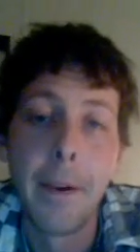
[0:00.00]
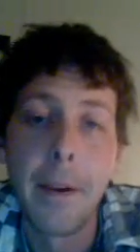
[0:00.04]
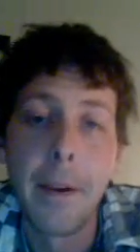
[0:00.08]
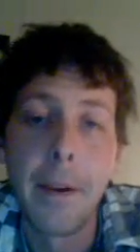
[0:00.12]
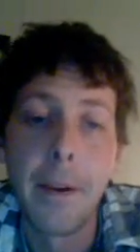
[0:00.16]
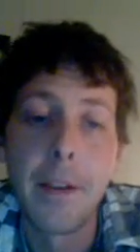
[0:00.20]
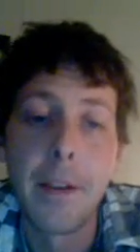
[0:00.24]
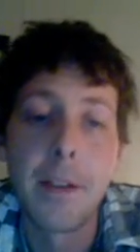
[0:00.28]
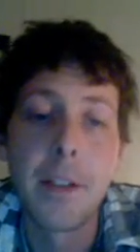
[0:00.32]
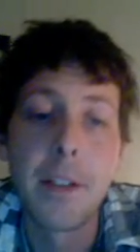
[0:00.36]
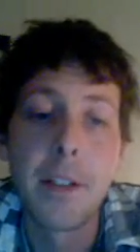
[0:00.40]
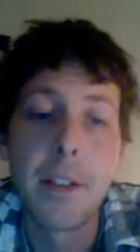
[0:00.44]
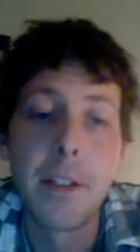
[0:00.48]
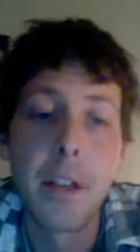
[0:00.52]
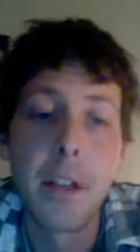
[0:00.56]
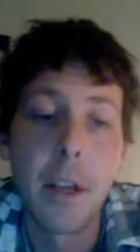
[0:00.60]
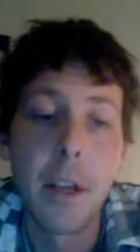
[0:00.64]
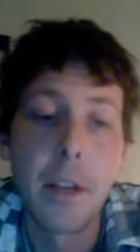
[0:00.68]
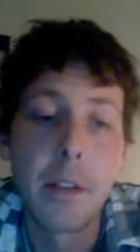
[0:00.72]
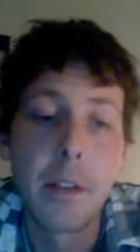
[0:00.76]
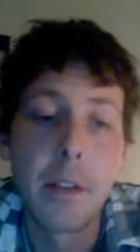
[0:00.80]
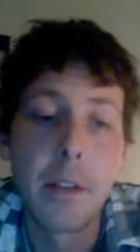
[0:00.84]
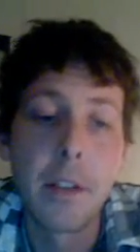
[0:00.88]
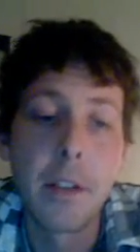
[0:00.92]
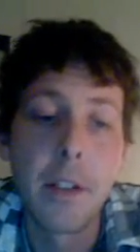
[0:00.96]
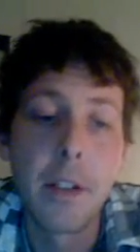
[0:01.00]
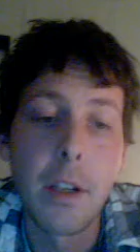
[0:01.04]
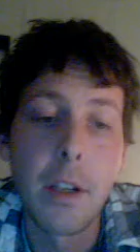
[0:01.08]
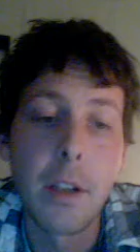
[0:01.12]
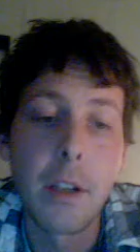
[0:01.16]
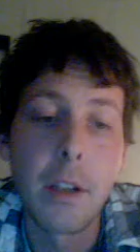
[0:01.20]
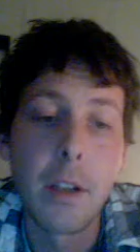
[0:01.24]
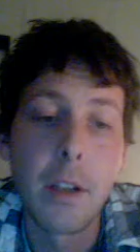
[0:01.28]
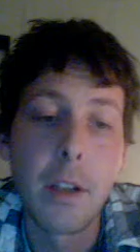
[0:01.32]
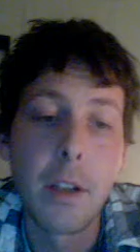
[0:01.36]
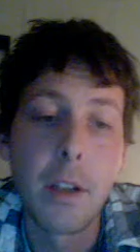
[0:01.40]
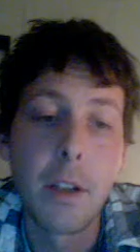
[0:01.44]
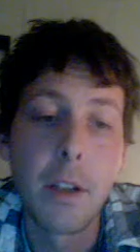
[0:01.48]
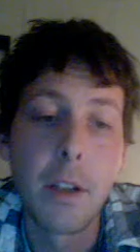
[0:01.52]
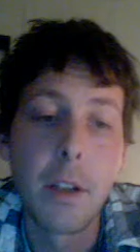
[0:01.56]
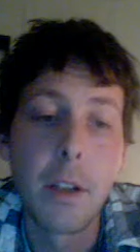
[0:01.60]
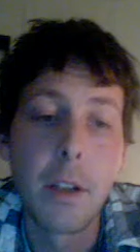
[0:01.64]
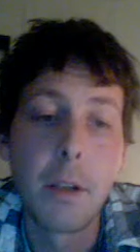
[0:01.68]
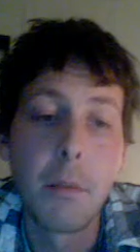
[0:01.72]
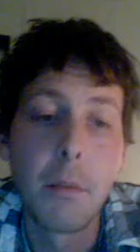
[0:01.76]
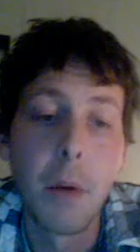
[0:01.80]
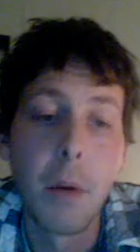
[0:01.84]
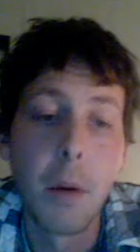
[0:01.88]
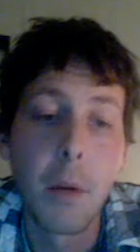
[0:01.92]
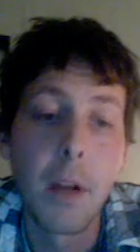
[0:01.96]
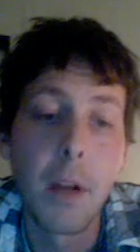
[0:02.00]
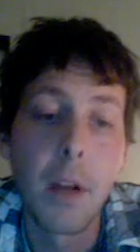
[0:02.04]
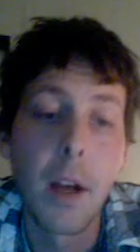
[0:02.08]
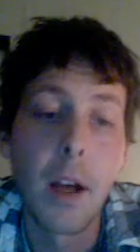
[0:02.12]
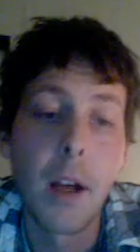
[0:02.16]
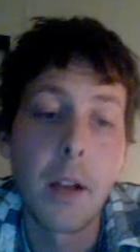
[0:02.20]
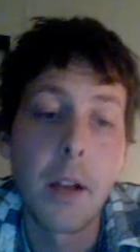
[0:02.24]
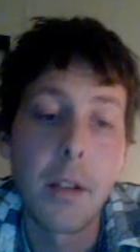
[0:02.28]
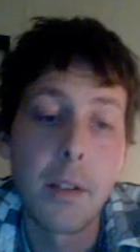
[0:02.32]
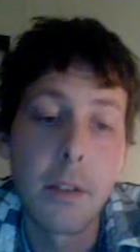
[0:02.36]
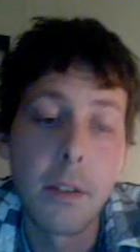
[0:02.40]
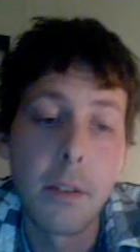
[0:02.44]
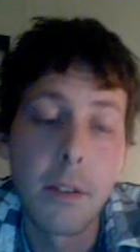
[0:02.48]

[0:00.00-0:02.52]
and she had suggested Botox.